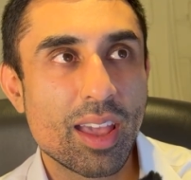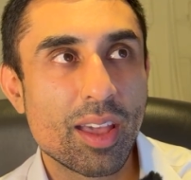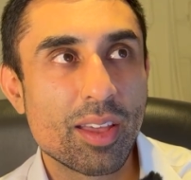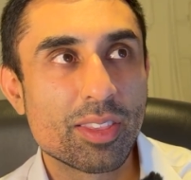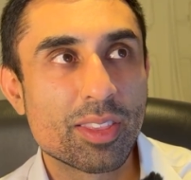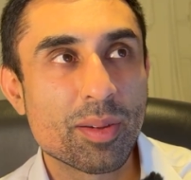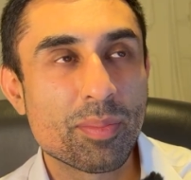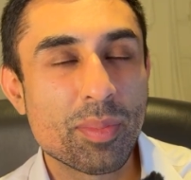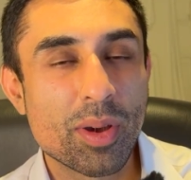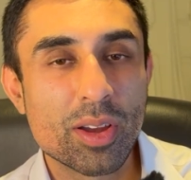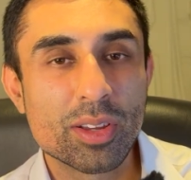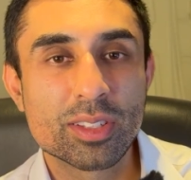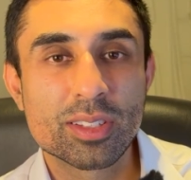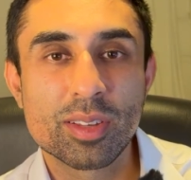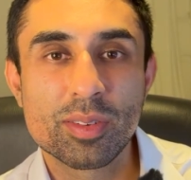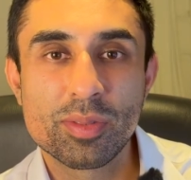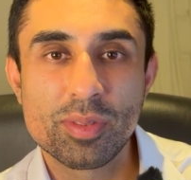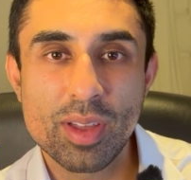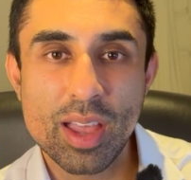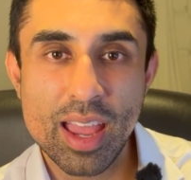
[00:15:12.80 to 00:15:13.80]
the most
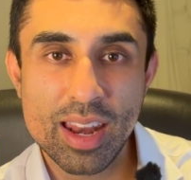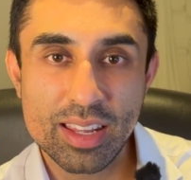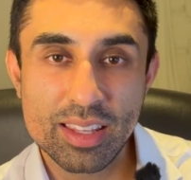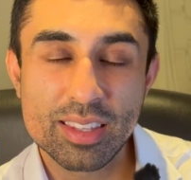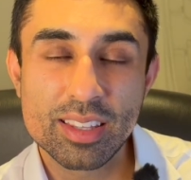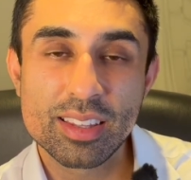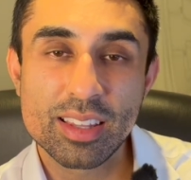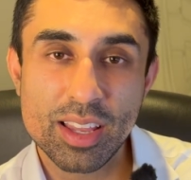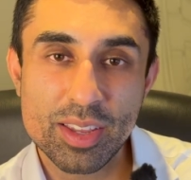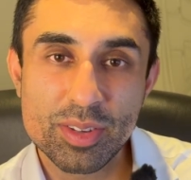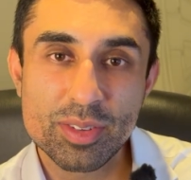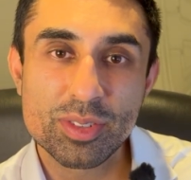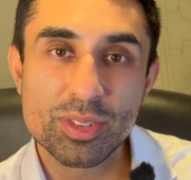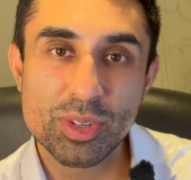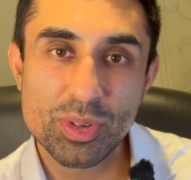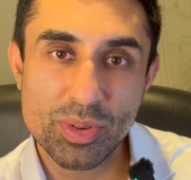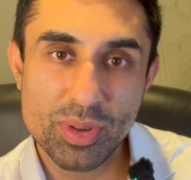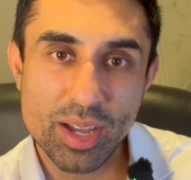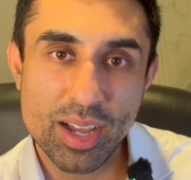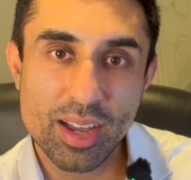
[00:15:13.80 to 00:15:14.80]
of anything that you
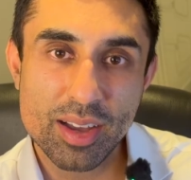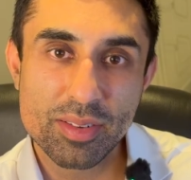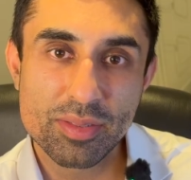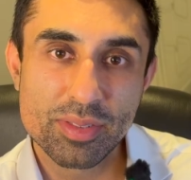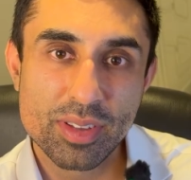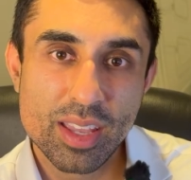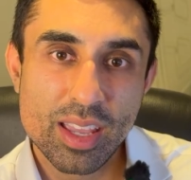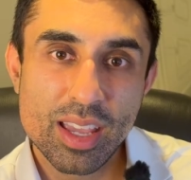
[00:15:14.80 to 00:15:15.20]
do have.